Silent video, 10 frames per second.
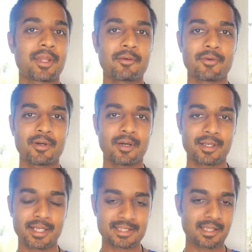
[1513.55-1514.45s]
They have a, a
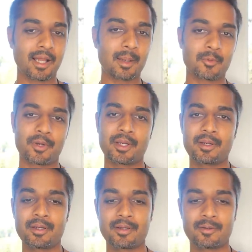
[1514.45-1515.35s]
nice little
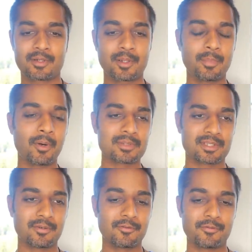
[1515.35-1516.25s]
library composed
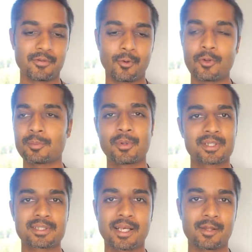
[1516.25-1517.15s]
of old
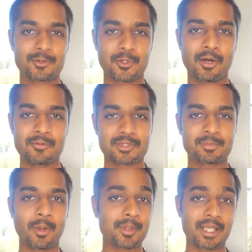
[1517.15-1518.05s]
books that other travelers
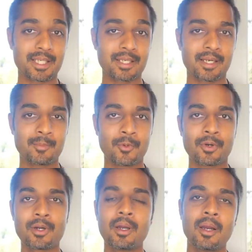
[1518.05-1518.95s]
probably didn't need
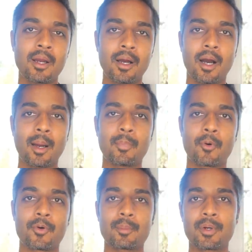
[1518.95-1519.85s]
anymore. I
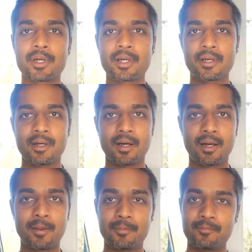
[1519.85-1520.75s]
borrowed a book,
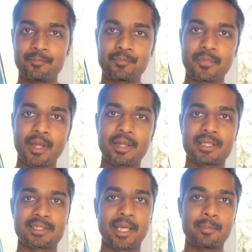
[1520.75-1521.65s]
um, The
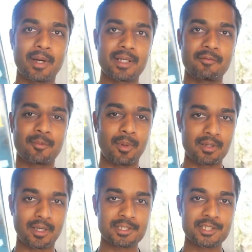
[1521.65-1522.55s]
Escape by David
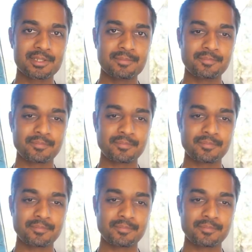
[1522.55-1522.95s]
Baldacci.